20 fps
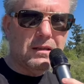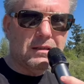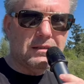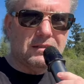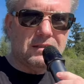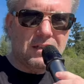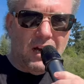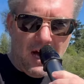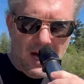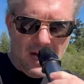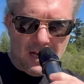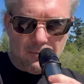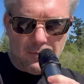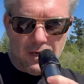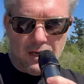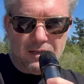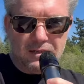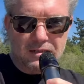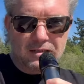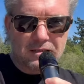
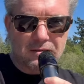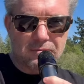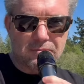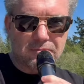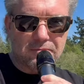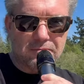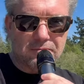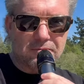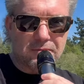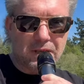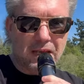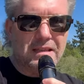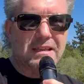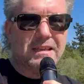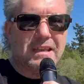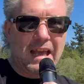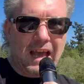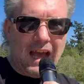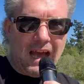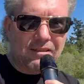dogmas in the
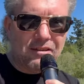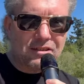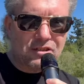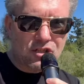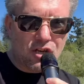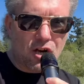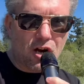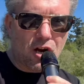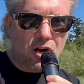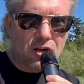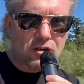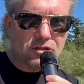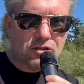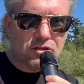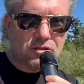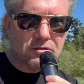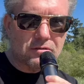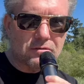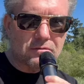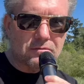Catholic
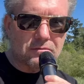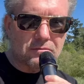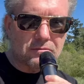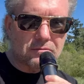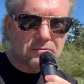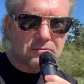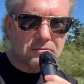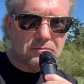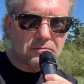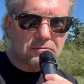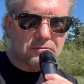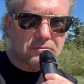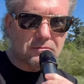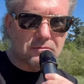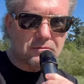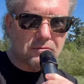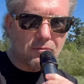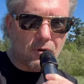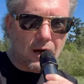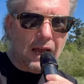Church,
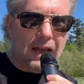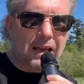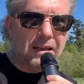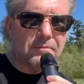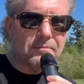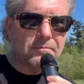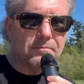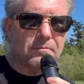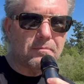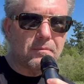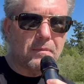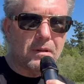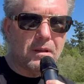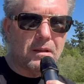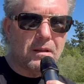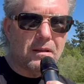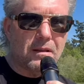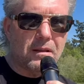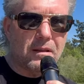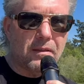right,
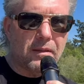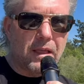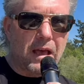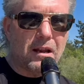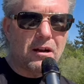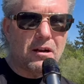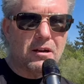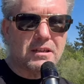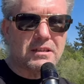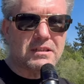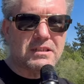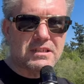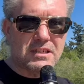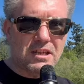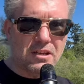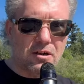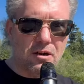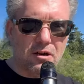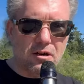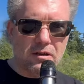that are
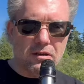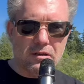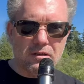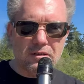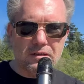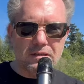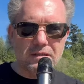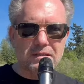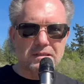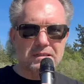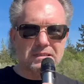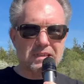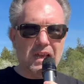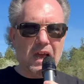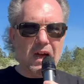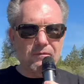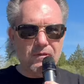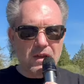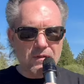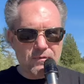considered
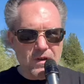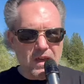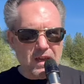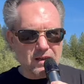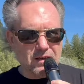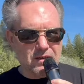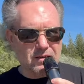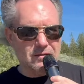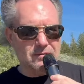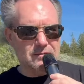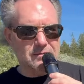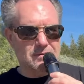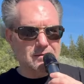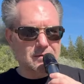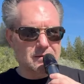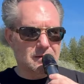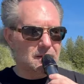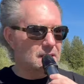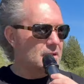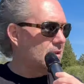salvific.
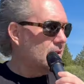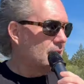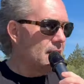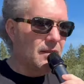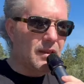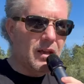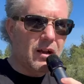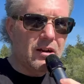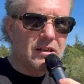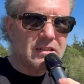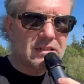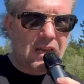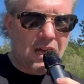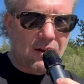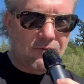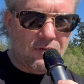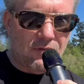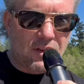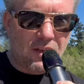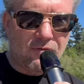They are
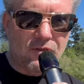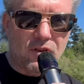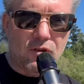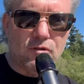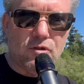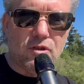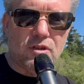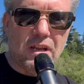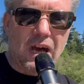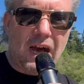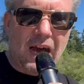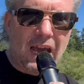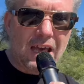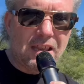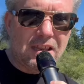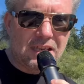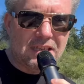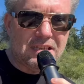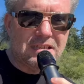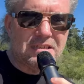salvific. If you deny
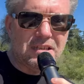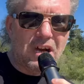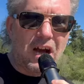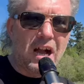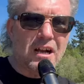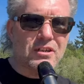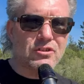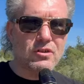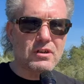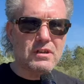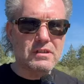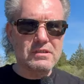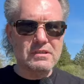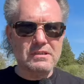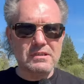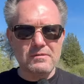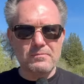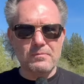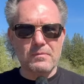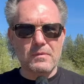these
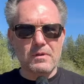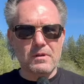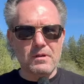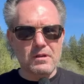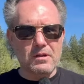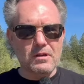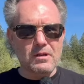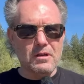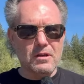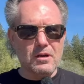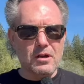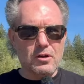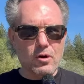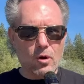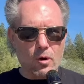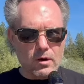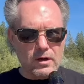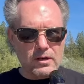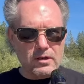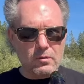doctrines,
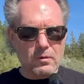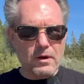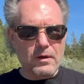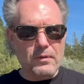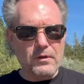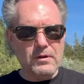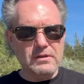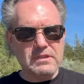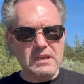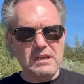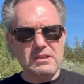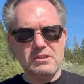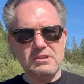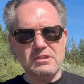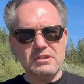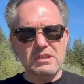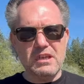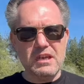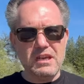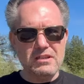according to what their
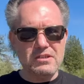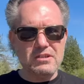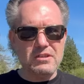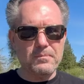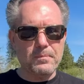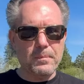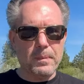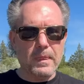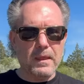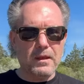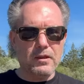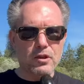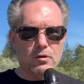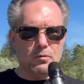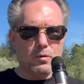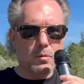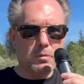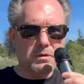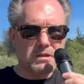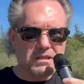teachings teach, you
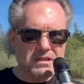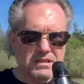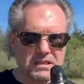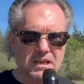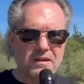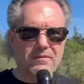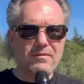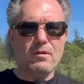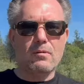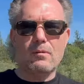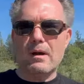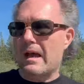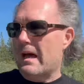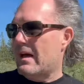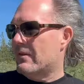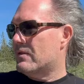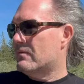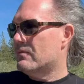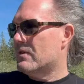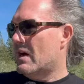will receive the
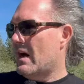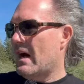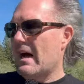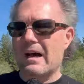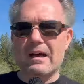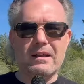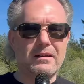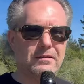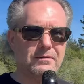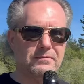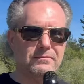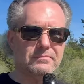wrath of God.